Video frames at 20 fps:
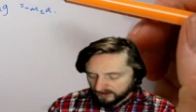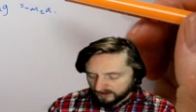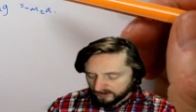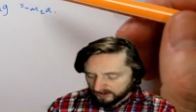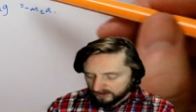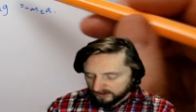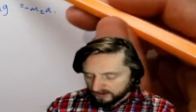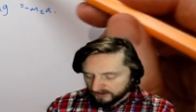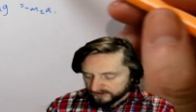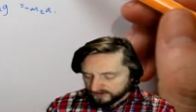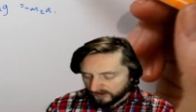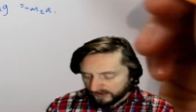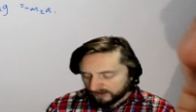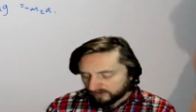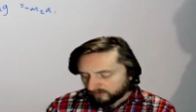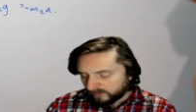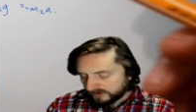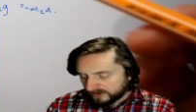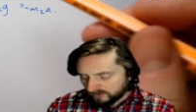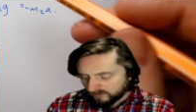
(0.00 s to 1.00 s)
So how do
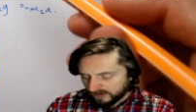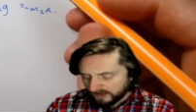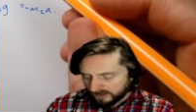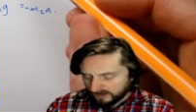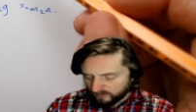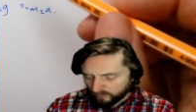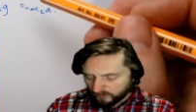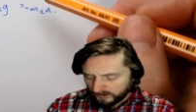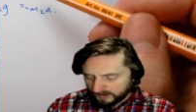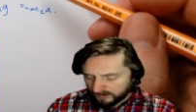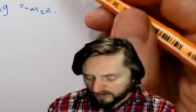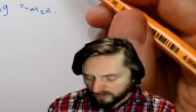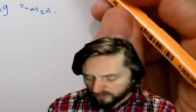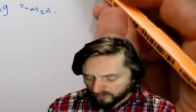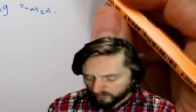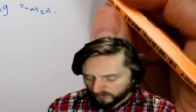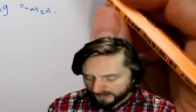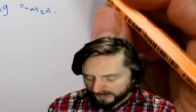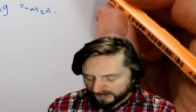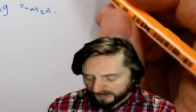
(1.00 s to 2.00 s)
we do that? Well,
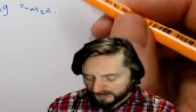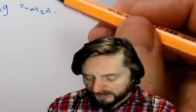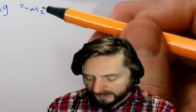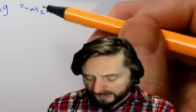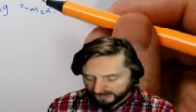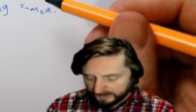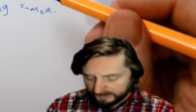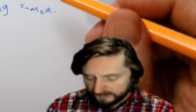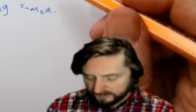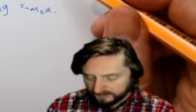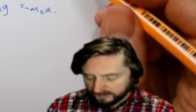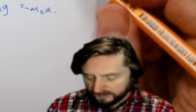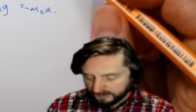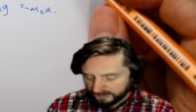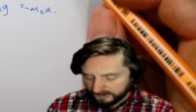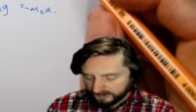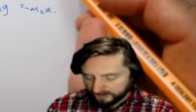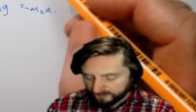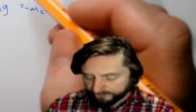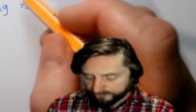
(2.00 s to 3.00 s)
we can
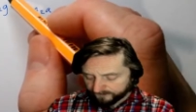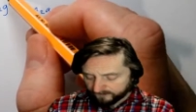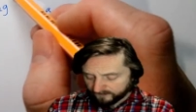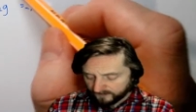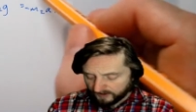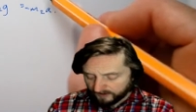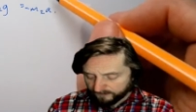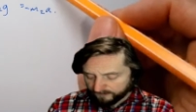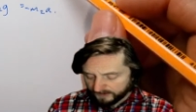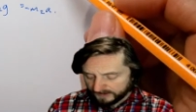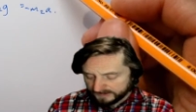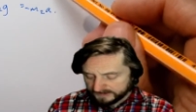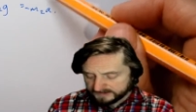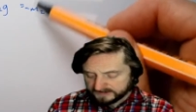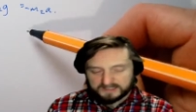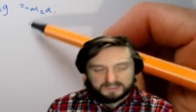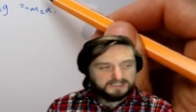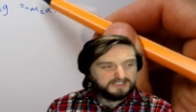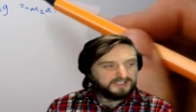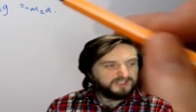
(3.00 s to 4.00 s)

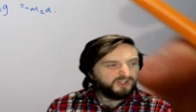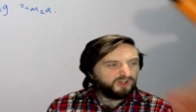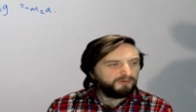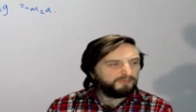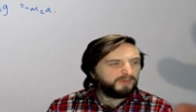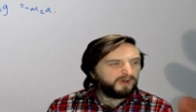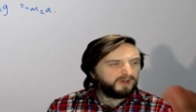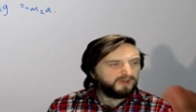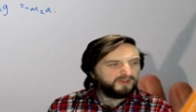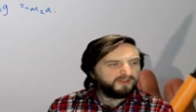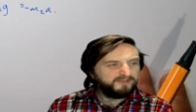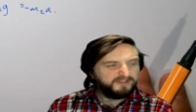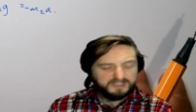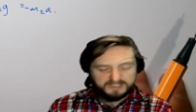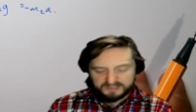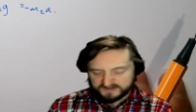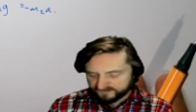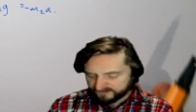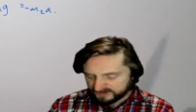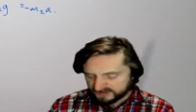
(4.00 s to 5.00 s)
basically solve both of
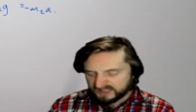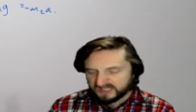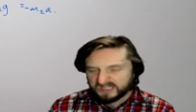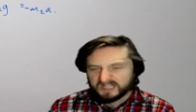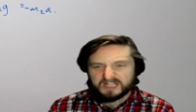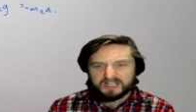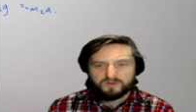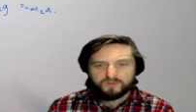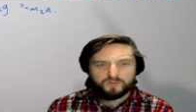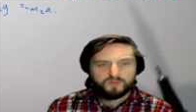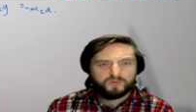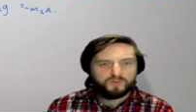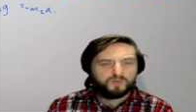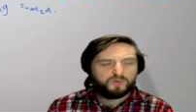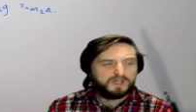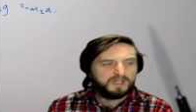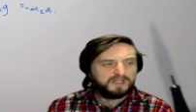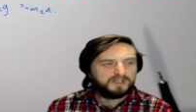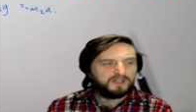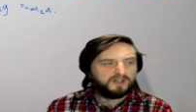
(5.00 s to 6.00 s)
these for t.
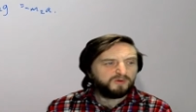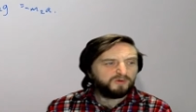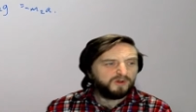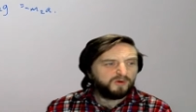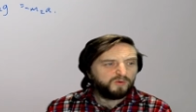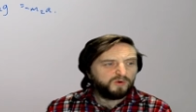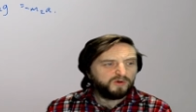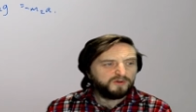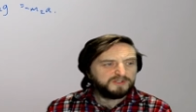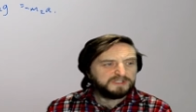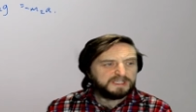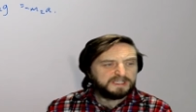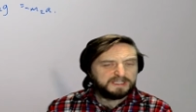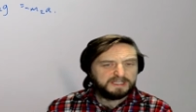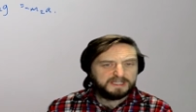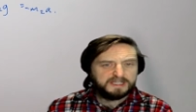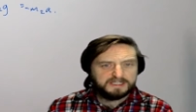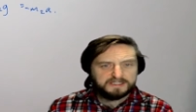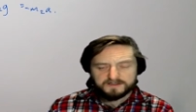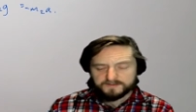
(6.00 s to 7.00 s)
We don't know what t
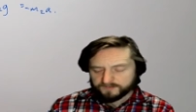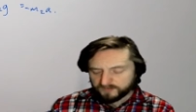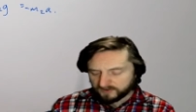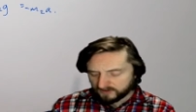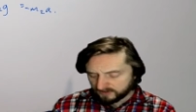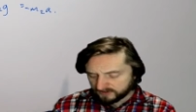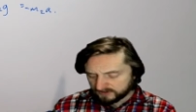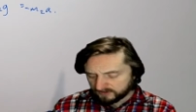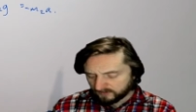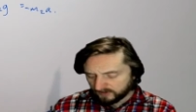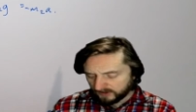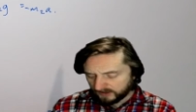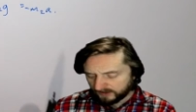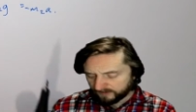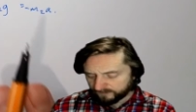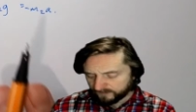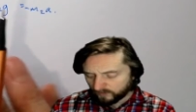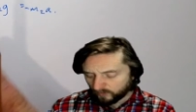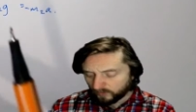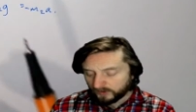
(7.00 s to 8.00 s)
is, but
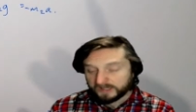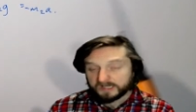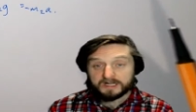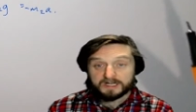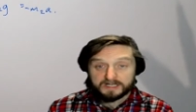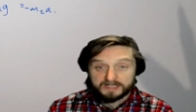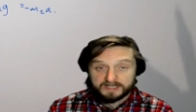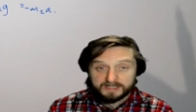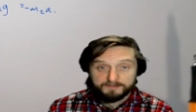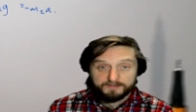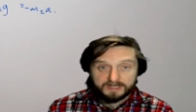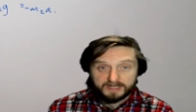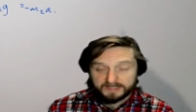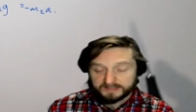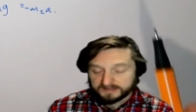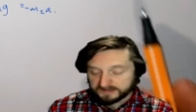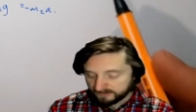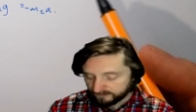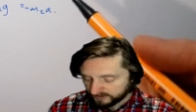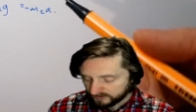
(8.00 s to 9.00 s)
we can
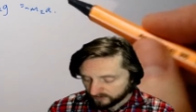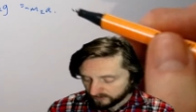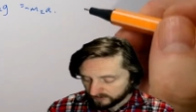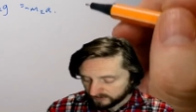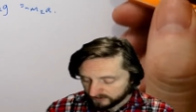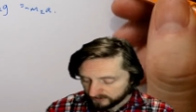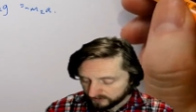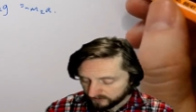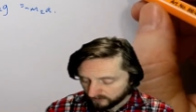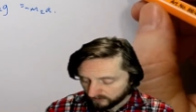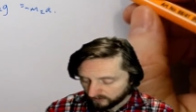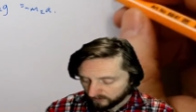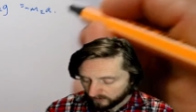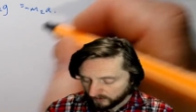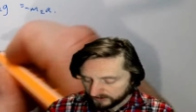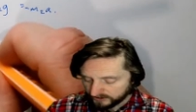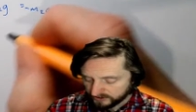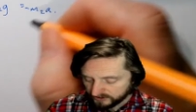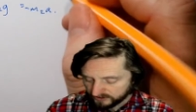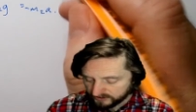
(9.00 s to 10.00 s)
eliminate it between the two
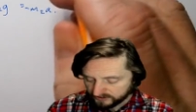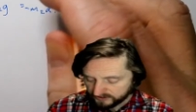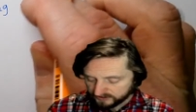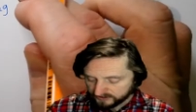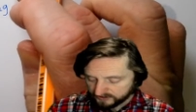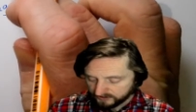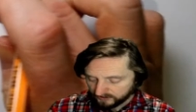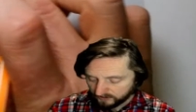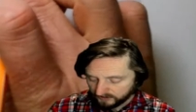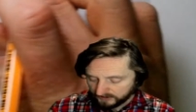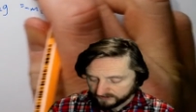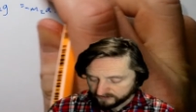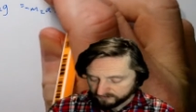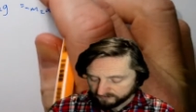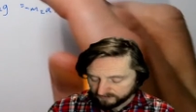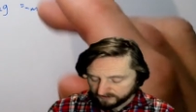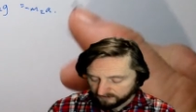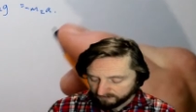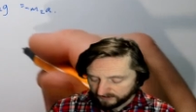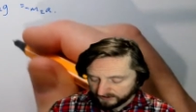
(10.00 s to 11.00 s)
equations. So let's
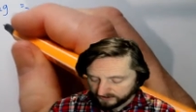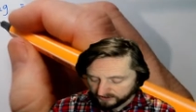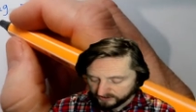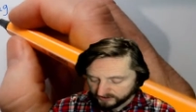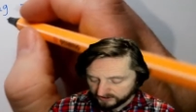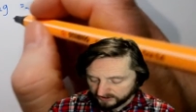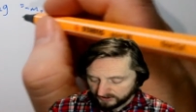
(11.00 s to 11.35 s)
rearrange